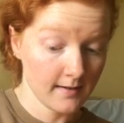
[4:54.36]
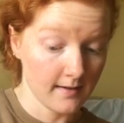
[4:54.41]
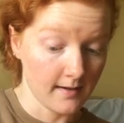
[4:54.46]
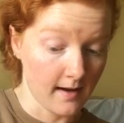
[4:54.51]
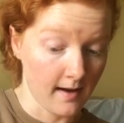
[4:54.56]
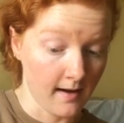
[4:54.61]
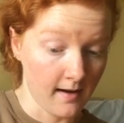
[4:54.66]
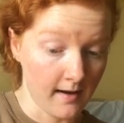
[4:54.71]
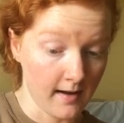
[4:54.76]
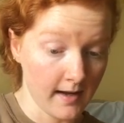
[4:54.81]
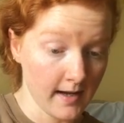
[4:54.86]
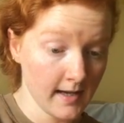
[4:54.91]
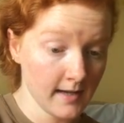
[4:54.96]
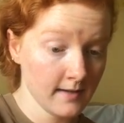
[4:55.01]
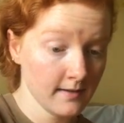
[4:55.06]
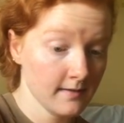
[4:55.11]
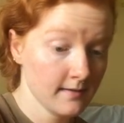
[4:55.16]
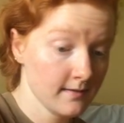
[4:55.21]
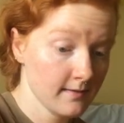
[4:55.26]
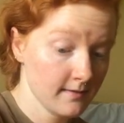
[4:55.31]
9,
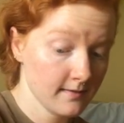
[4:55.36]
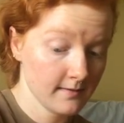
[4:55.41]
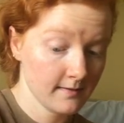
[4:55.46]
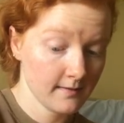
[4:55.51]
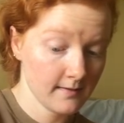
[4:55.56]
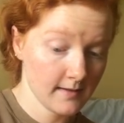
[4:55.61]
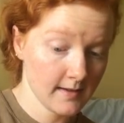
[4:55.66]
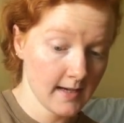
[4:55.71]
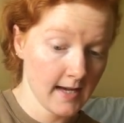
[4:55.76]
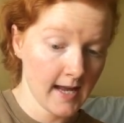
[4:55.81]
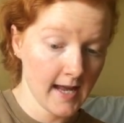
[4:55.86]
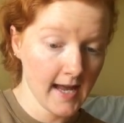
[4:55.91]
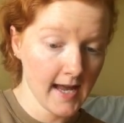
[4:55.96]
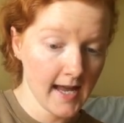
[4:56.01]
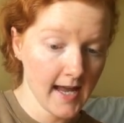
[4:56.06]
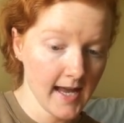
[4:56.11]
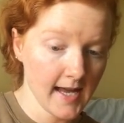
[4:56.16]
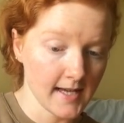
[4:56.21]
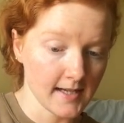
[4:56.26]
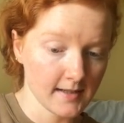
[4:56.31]

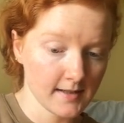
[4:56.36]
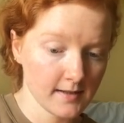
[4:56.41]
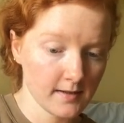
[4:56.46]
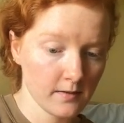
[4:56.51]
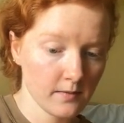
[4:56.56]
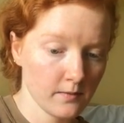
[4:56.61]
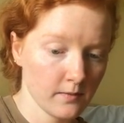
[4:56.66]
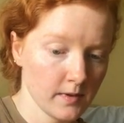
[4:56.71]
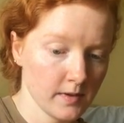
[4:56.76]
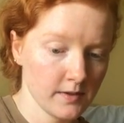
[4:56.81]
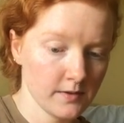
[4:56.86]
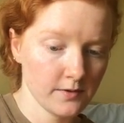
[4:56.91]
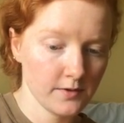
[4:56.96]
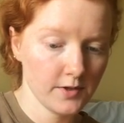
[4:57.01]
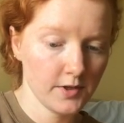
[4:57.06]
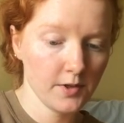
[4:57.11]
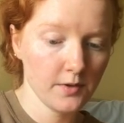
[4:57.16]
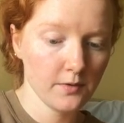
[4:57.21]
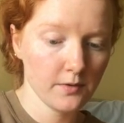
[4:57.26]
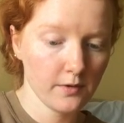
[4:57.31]
8. 1,
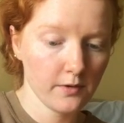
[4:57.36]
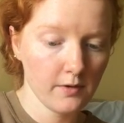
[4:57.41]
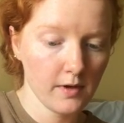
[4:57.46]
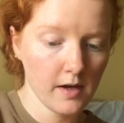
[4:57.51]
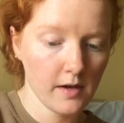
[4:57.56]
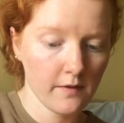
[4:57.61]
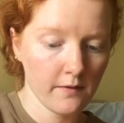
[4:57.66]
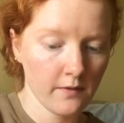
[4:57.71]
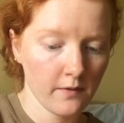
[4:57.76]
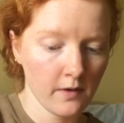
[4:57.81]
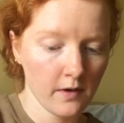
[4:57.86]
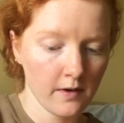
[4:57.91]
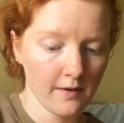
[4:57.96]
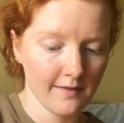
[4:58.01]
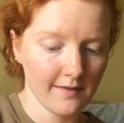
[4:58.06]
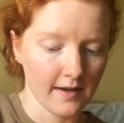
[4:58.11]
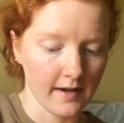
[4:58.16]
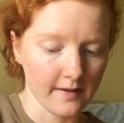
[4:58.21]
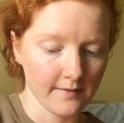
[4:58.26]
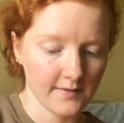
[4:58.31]
2, 3, 4,
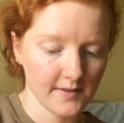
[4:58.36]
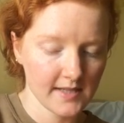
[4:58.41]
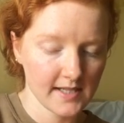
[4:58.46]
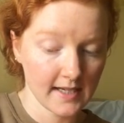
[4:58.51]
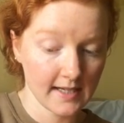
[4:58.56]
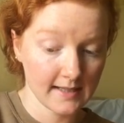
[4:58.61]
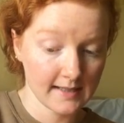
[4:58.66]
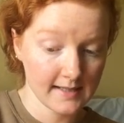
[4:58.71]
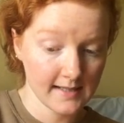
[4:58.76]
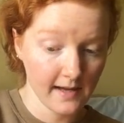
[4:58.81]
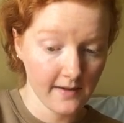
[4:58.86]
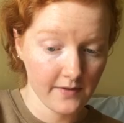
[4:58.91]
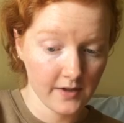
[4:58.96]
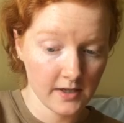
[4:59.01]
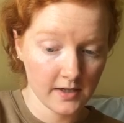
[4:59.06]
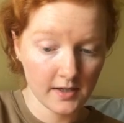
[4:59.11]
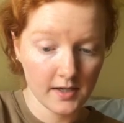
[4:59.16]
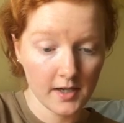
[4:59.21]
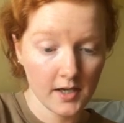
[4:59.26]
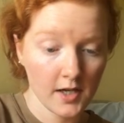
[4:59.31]
5, 6, 7,
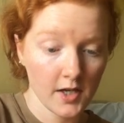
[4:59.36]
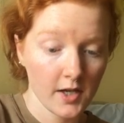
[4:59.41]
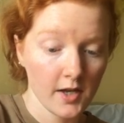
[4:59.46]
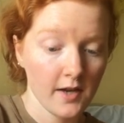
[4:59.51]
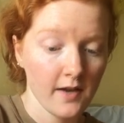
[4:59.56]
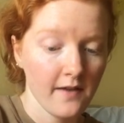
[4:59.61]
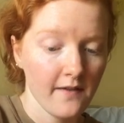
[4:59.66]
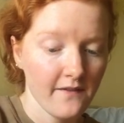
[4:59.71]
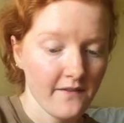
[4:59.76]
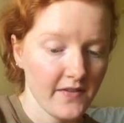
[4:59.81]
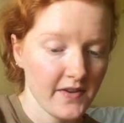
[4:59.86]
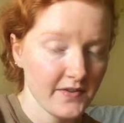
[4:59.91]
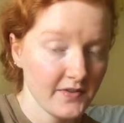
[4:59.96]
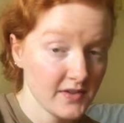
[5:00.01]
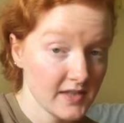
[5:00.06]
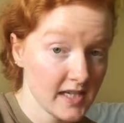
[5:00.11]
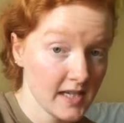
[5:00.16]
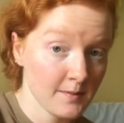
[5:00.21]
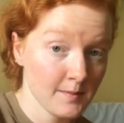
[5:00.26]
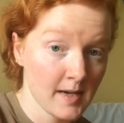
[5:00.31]

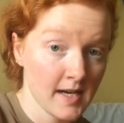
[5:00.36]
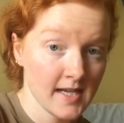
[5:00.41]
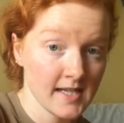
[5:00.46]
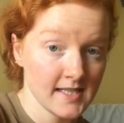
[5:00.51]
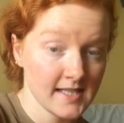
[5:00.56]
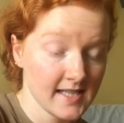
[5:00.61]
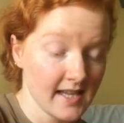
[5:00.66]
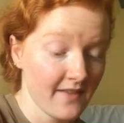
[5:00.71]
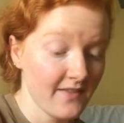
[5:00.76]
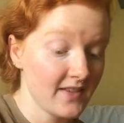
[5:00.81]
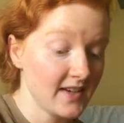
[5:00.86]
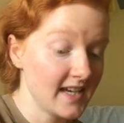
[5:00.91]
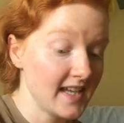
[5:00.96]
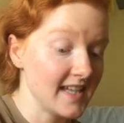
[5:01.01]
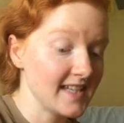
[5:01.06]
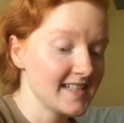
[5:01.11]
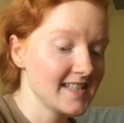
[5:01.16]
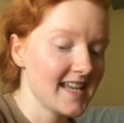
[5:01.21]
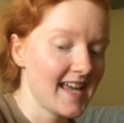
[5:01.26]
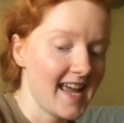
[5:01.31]
15 minus 7
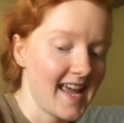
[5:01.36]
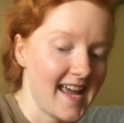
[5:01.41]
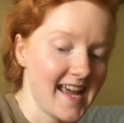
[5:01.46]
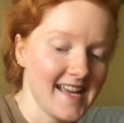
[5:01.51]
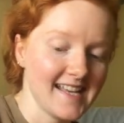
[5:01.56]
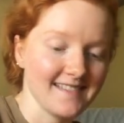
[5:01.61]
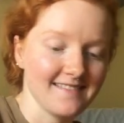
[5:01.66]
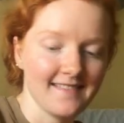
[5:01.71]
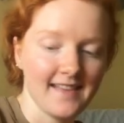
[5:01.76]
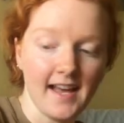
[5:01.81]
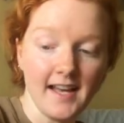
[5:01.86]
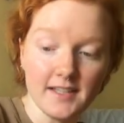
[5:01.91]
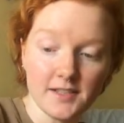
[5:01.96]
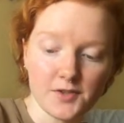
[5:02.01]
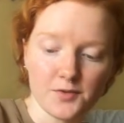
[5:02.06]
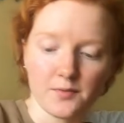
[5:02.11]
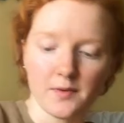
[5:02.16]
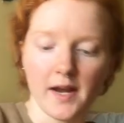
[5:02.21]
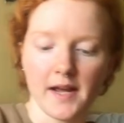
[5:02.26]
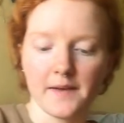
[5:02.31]
is 8.
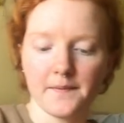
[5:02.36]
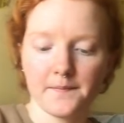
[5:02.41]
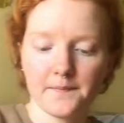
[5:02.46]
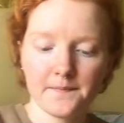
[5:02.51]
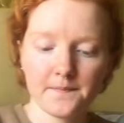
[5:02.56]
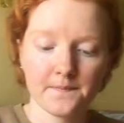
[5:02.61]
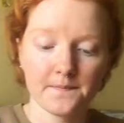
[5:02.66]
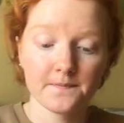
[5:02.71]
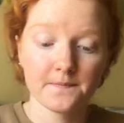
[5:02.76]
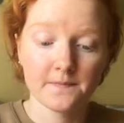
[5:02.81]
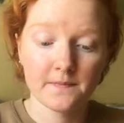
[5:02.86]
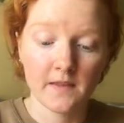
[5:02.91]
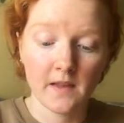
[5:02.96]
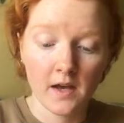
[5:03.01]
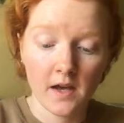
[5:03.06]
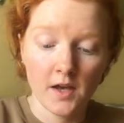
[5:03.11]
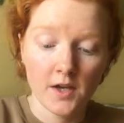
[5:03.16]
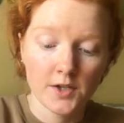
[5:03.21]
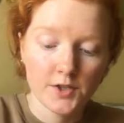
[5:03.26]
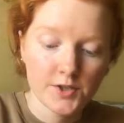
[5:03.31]
That's right.
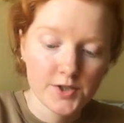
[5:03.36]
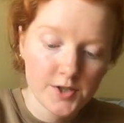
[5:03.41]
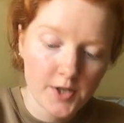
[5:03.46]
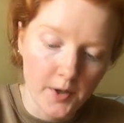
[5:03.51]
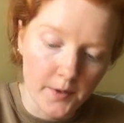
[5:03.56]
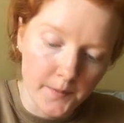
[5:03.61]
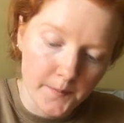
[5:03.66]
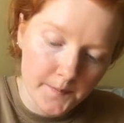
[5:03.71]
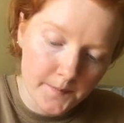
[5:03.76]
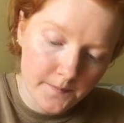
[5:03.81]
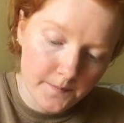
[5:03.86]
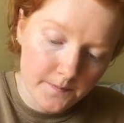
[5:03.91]
So